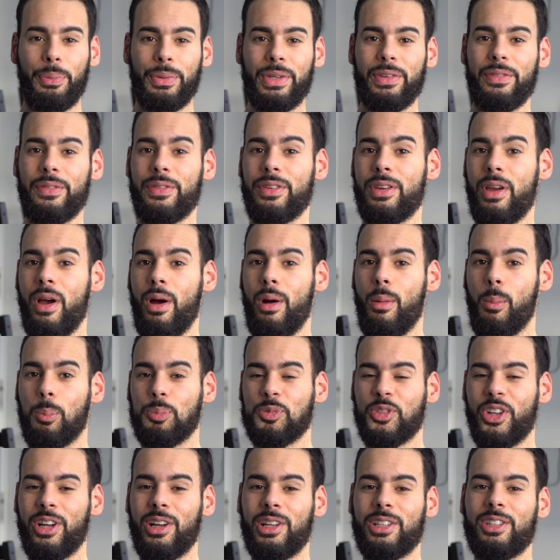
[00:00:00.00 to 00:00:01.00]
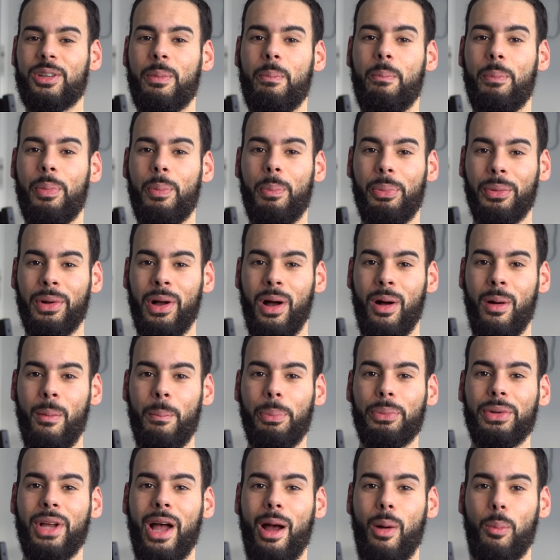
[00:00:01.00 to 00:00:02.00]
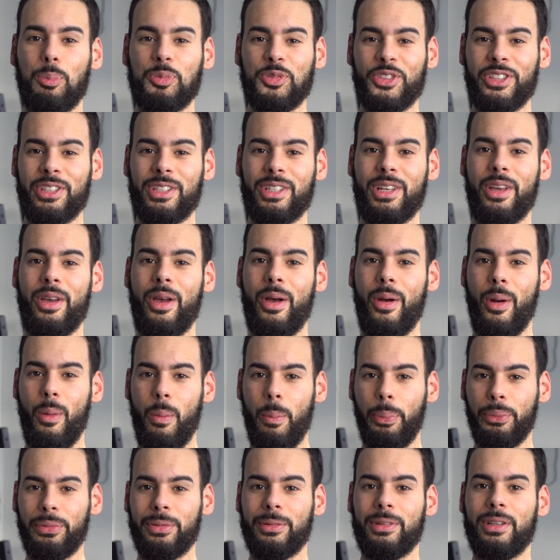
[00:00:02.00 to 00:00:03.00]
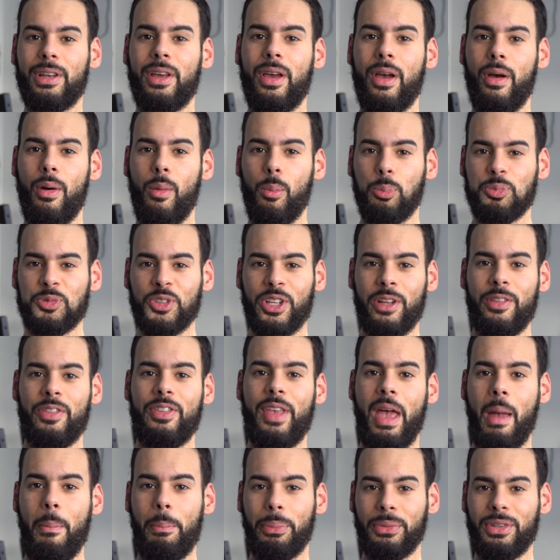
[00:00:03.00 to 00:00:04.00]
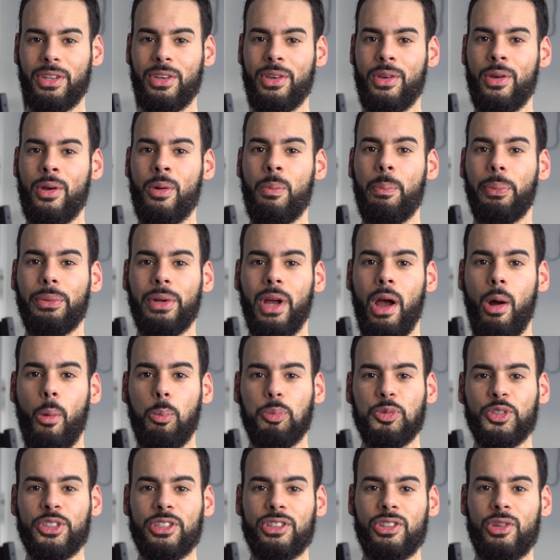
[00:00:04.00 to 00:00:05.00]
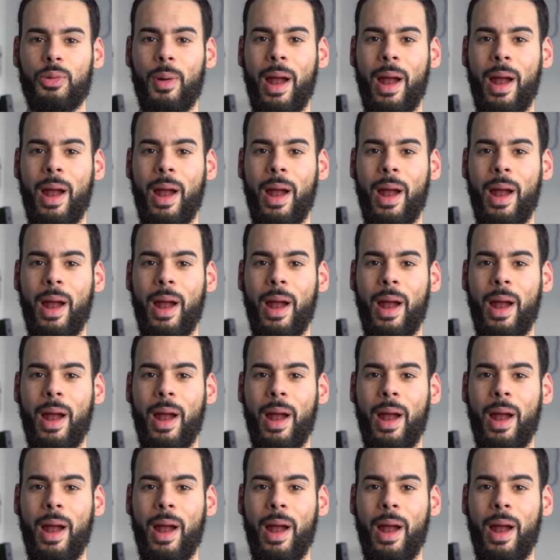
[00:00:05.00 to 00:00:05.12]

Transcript: If you're not a pump, no, that tube, let's